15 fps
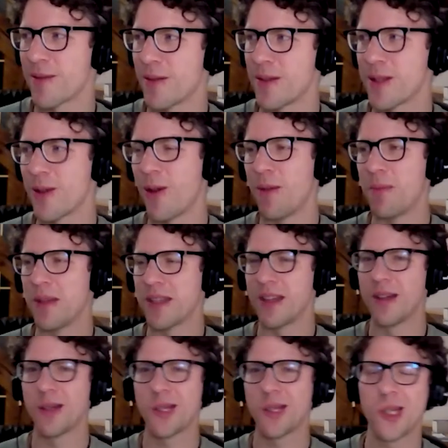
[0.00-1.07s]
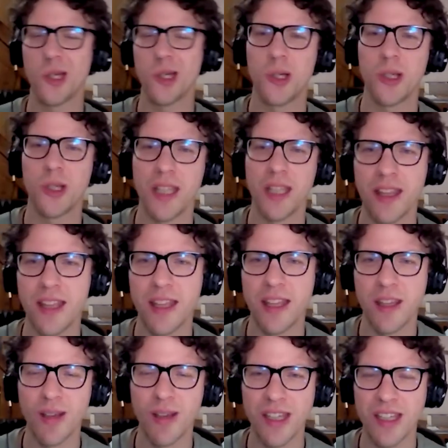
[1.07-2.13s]
it's all misunderstood, and that
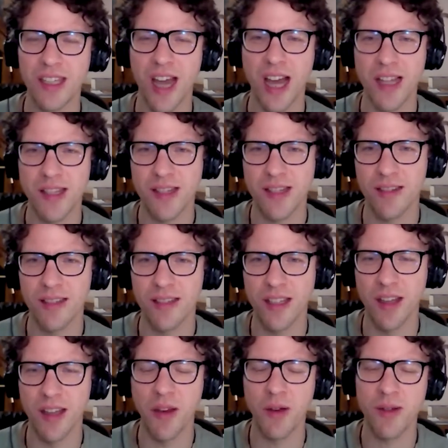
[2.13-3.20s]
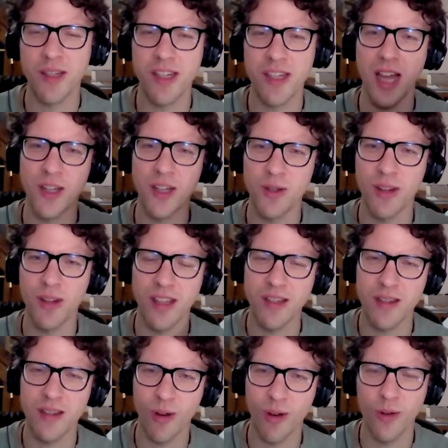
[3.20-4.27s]
you get cancelled, and then your statue
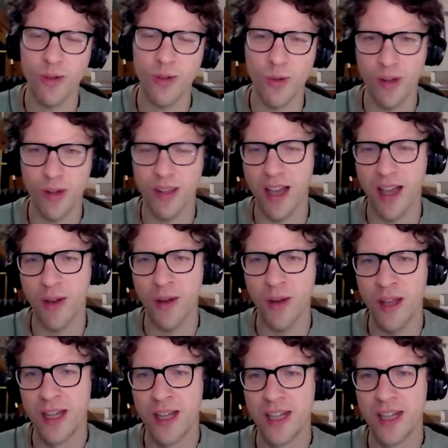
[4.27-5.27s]
gets torn down.